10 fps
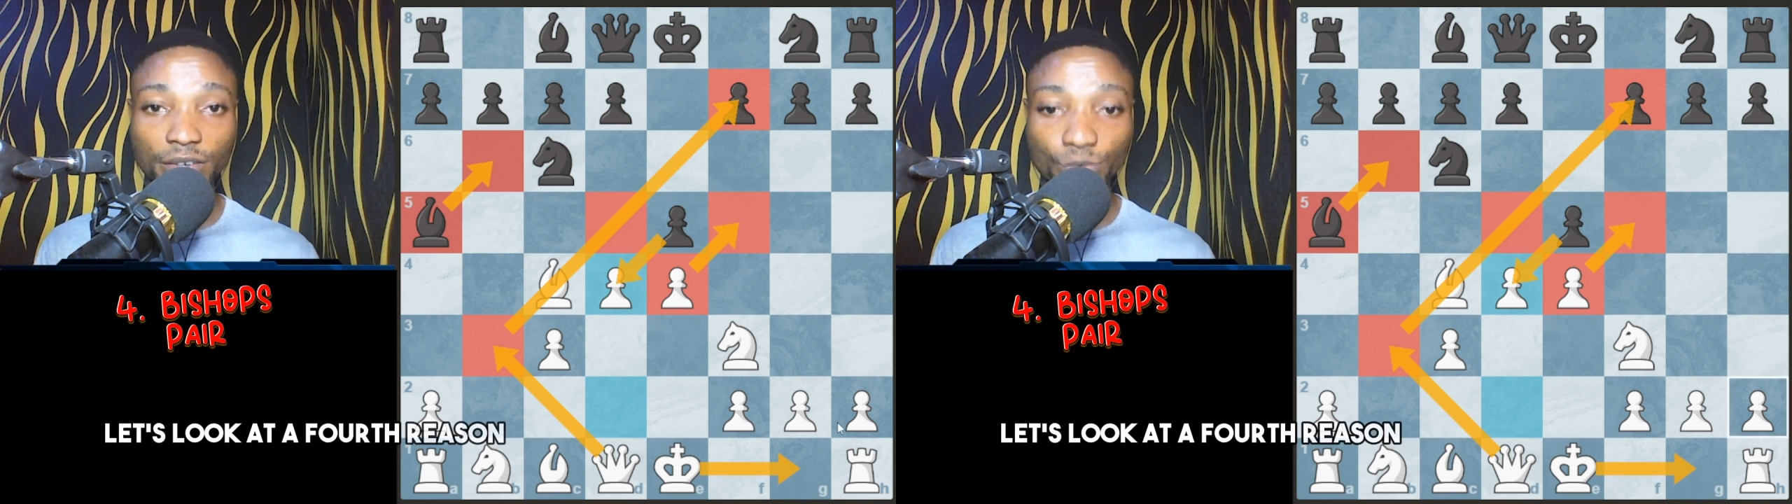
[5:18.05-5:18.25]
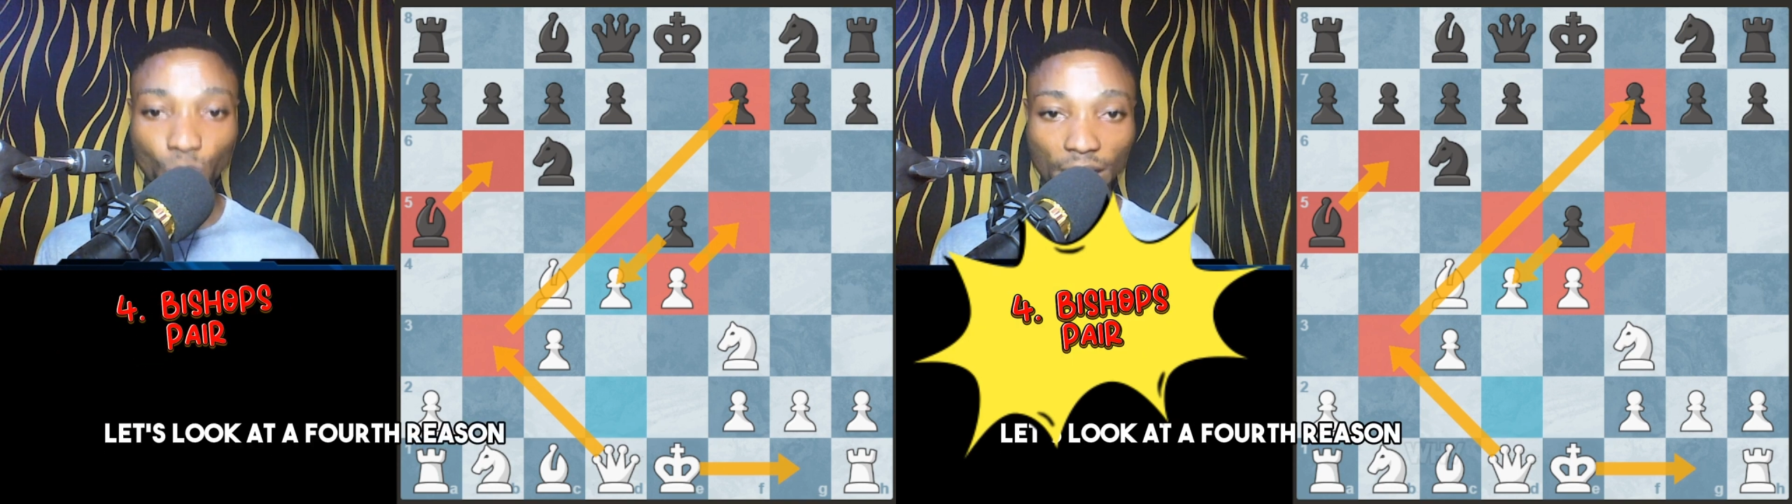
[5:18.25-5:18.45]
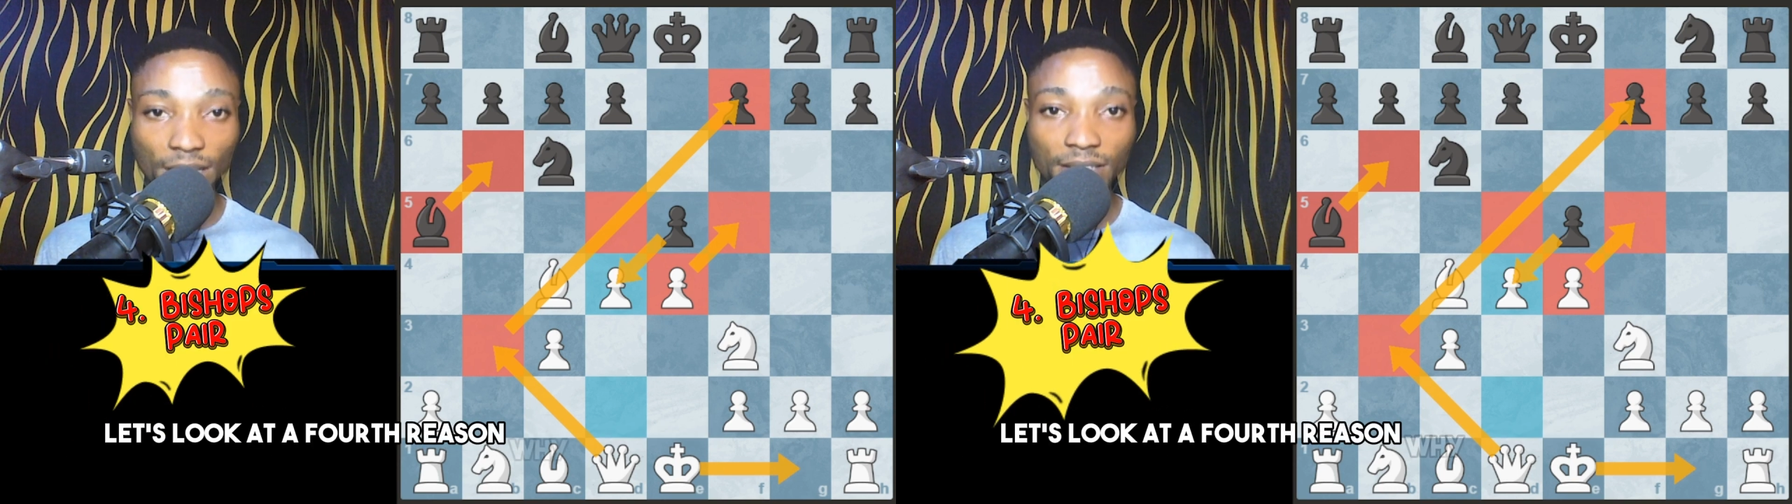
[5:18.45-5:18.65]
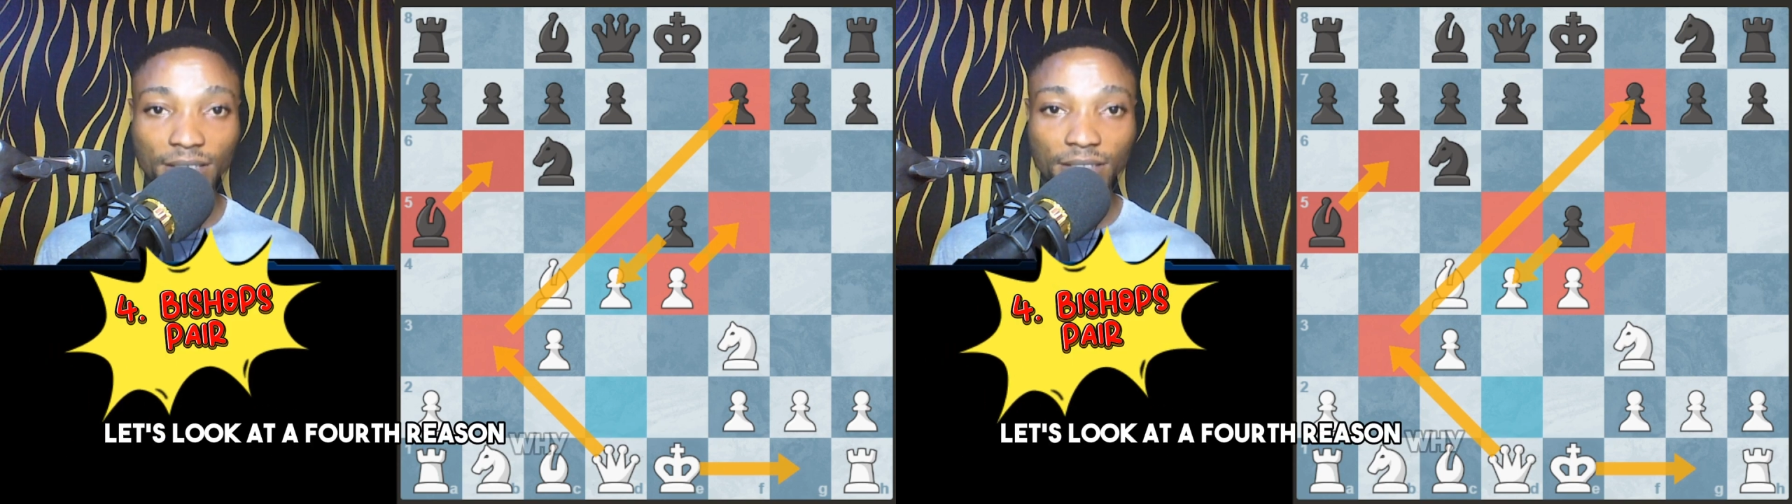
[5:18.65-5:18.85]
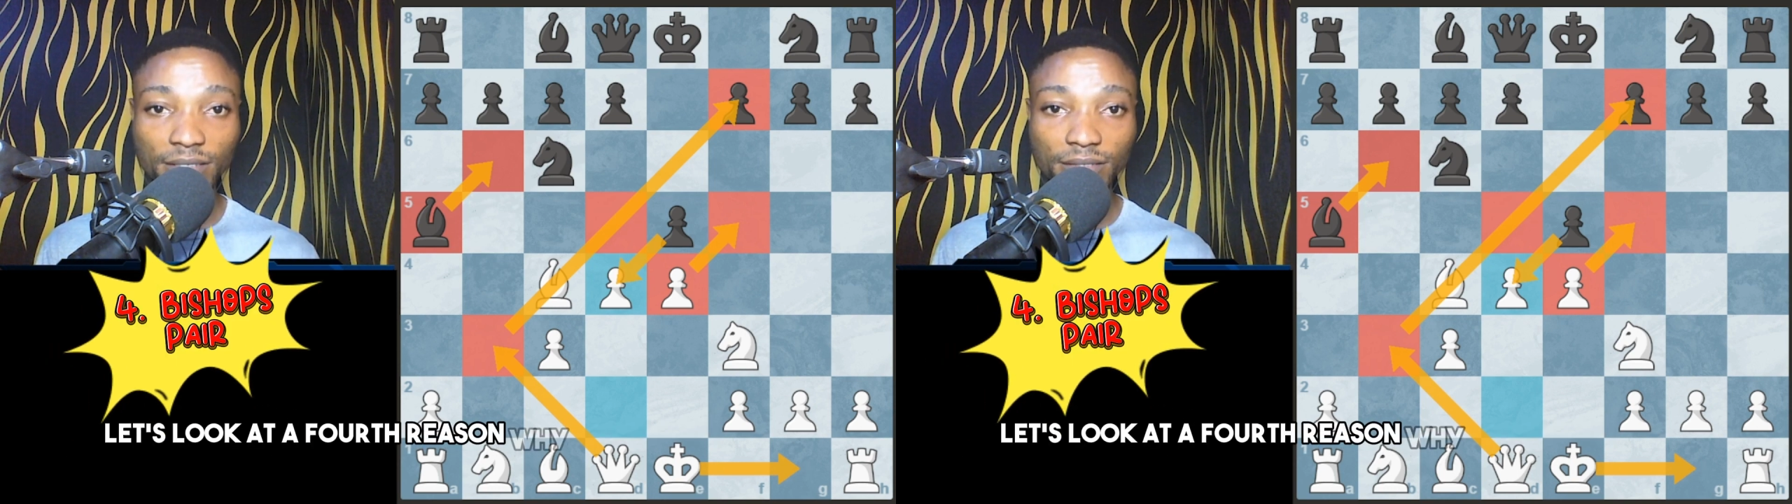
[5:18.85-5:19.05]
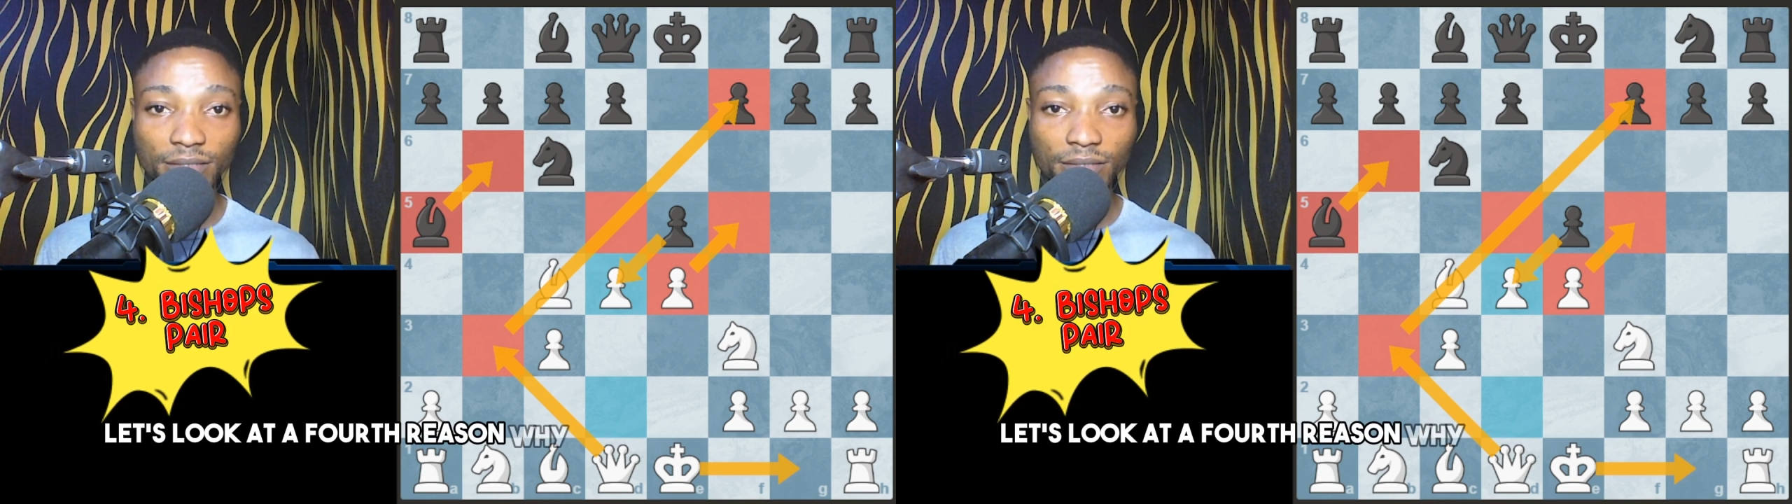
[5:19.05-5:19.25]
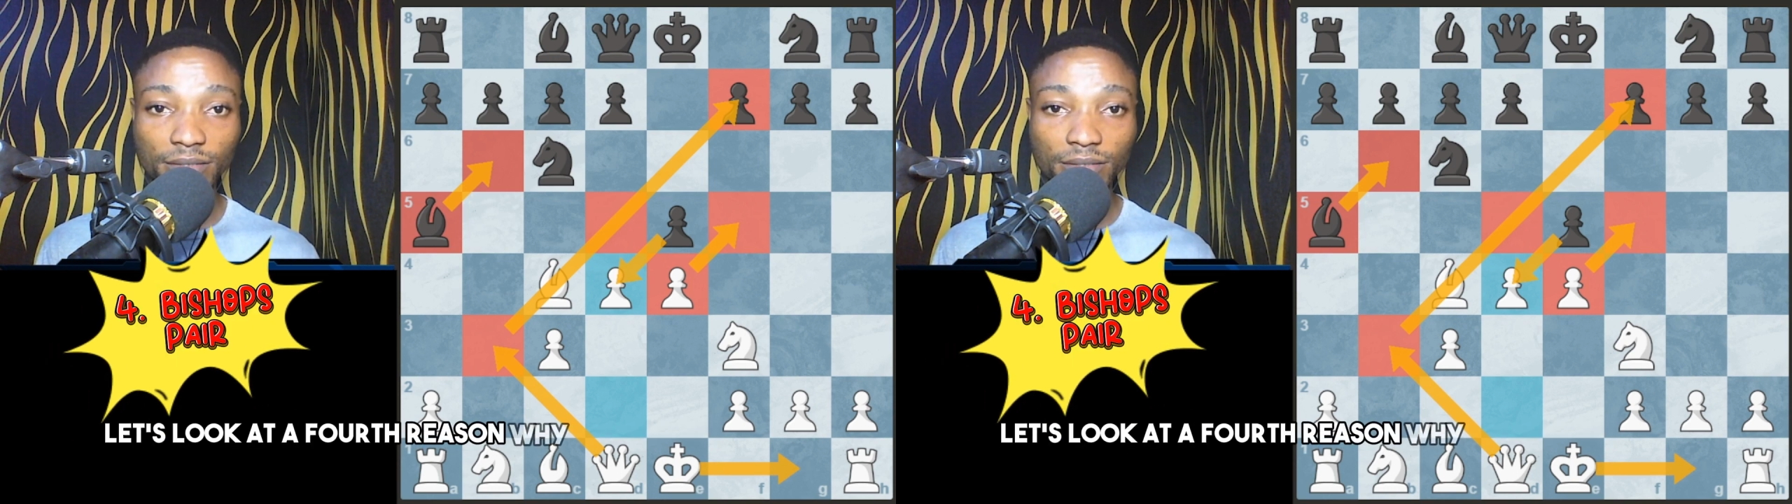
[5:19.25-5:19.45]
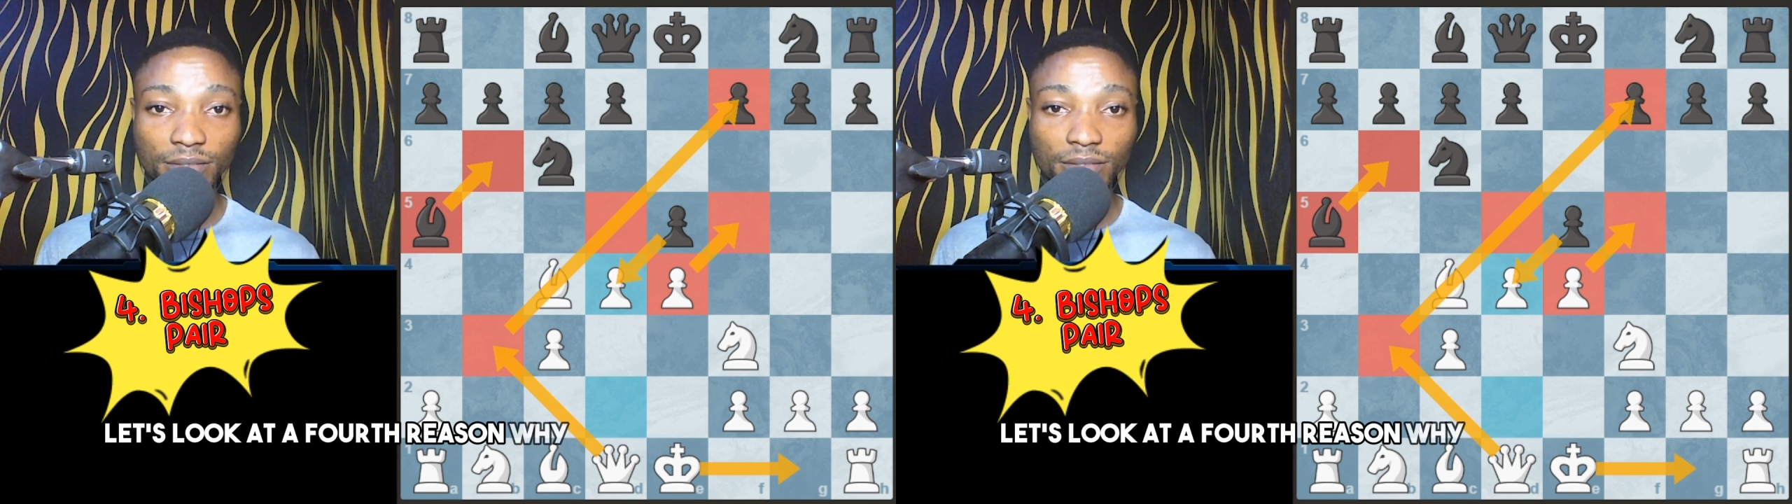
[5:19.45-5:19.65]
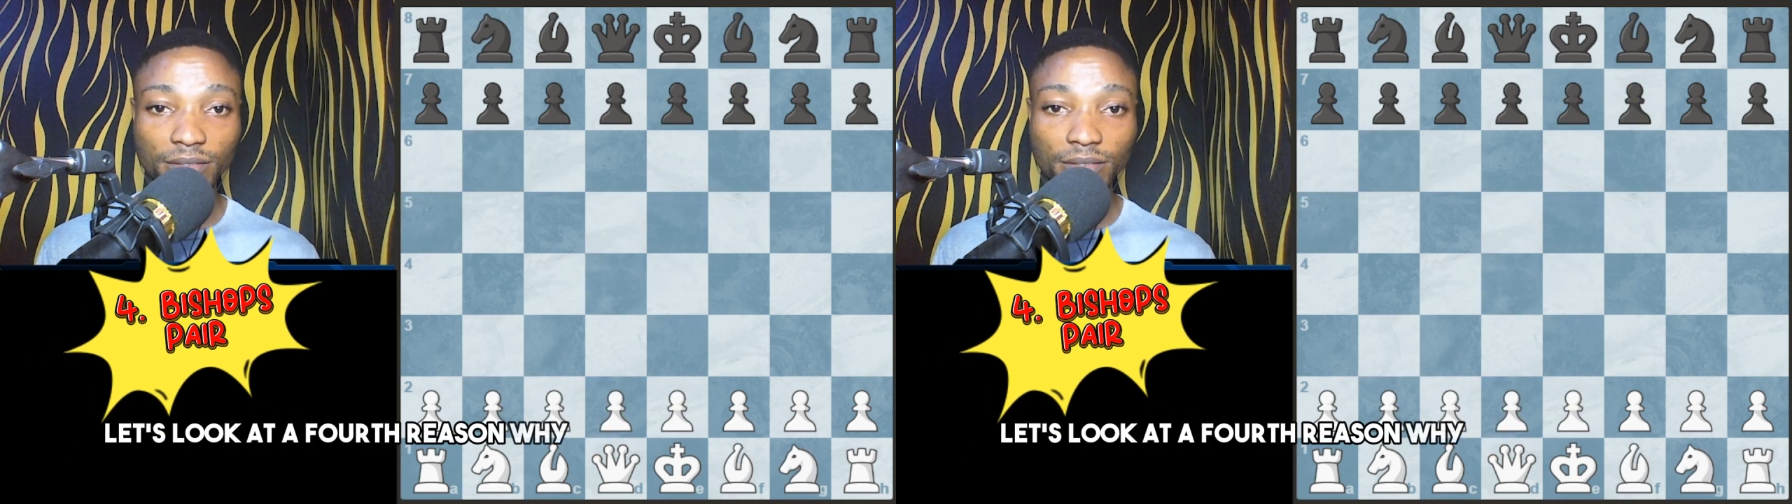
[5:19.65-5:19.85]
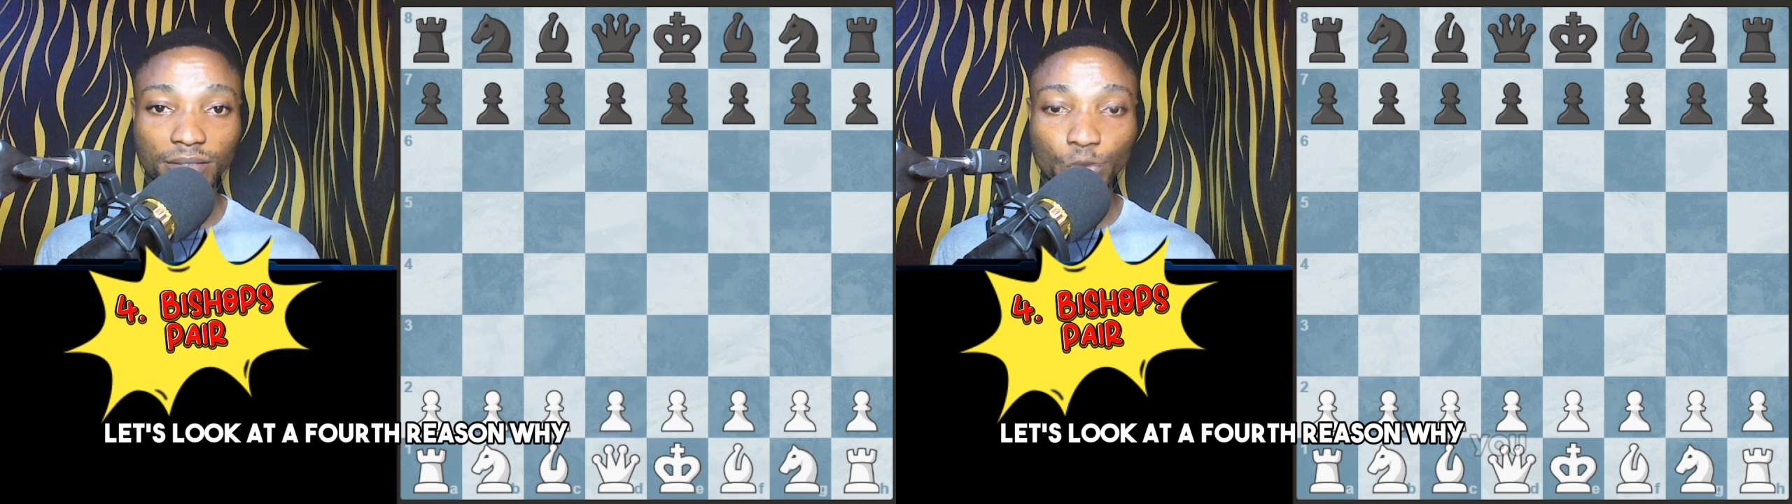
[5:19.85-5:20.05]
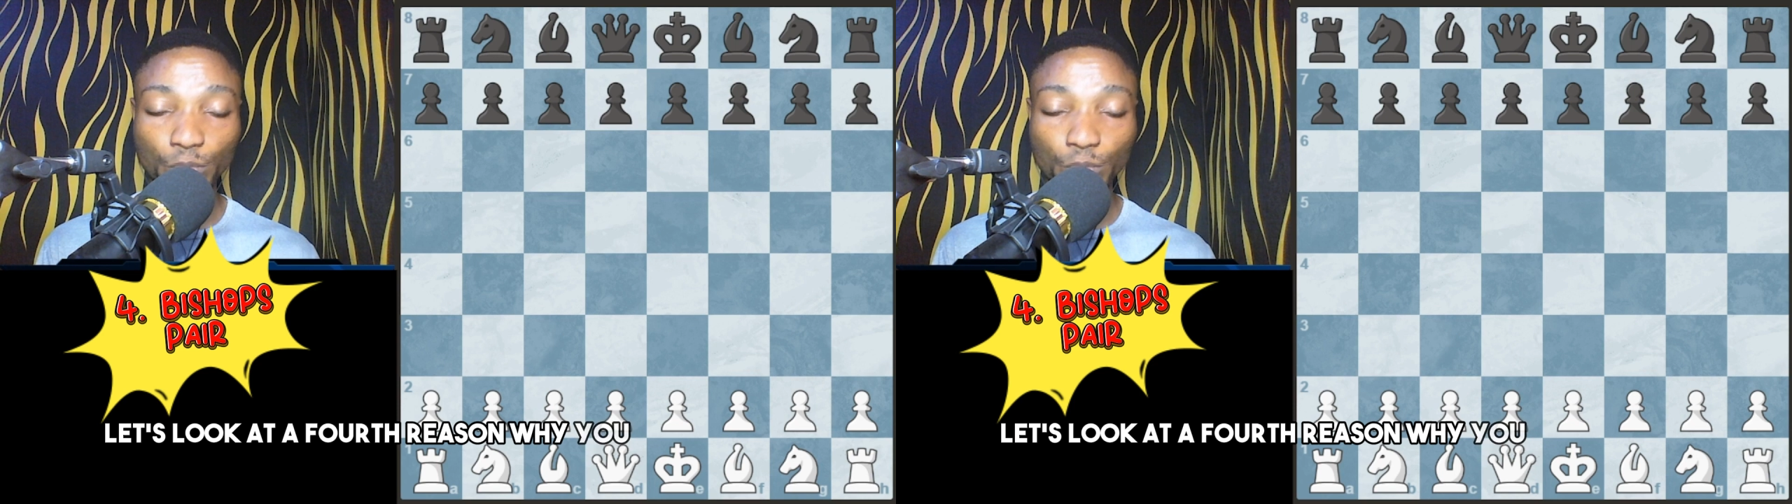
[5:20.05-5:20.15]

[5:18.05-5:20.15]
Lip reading: why we